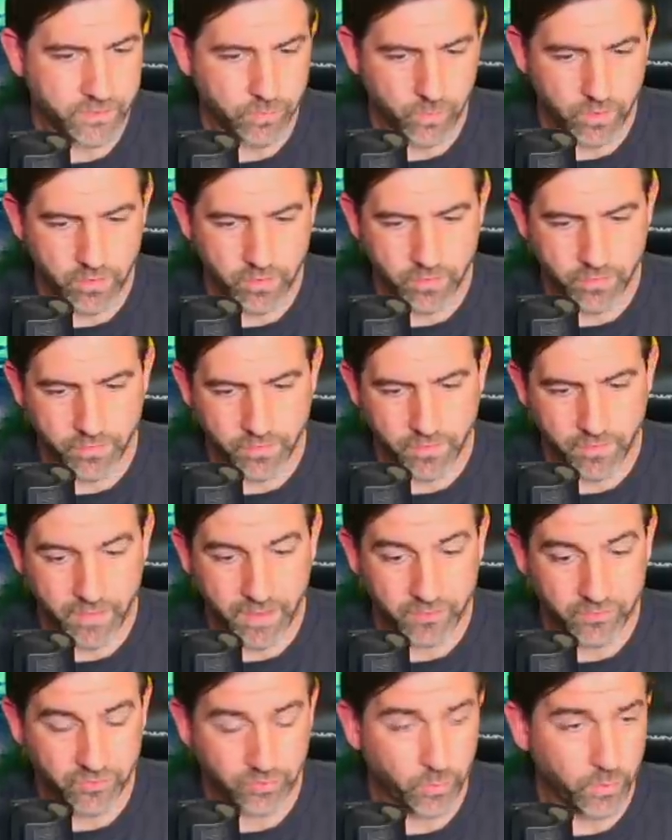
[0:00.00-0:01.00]
worth
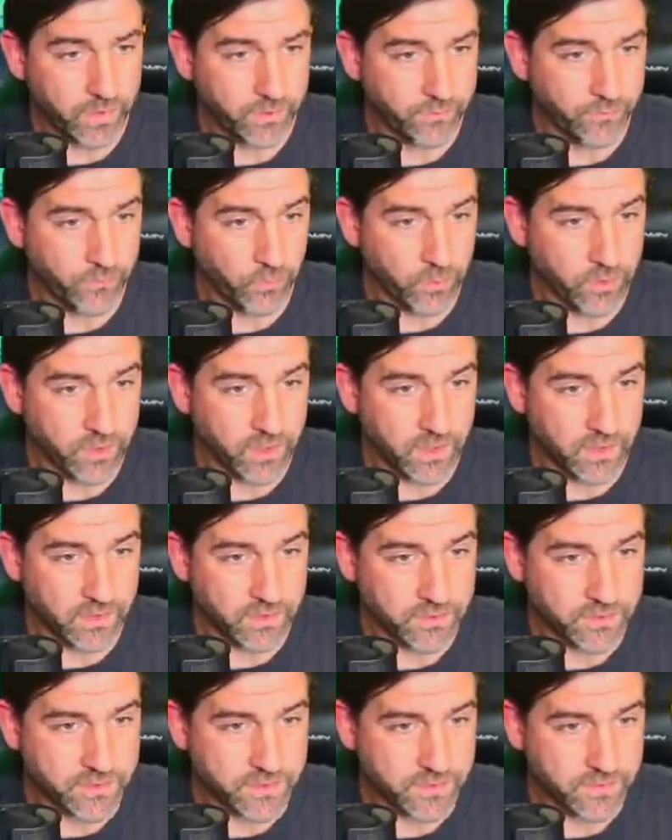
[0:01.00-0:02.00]
about
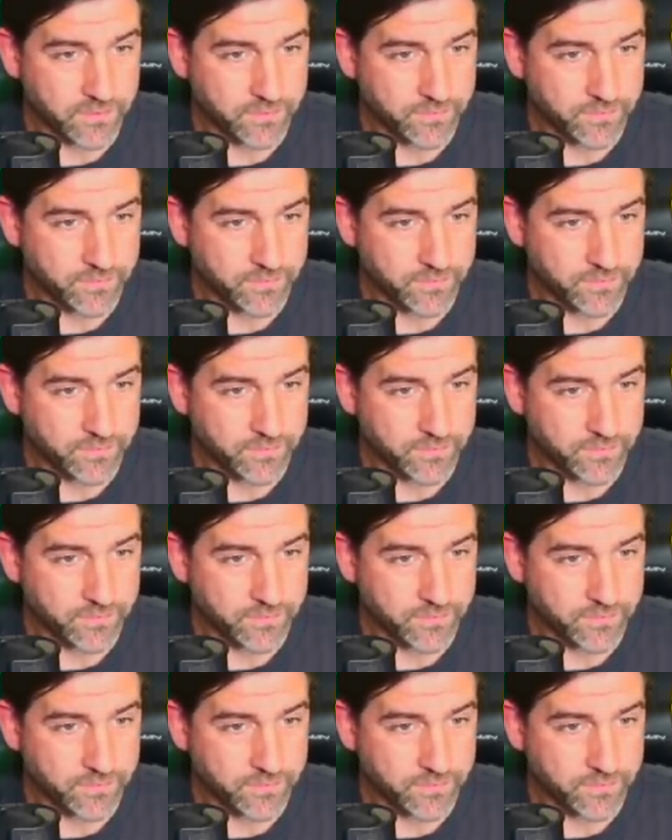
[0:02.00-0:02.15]
$24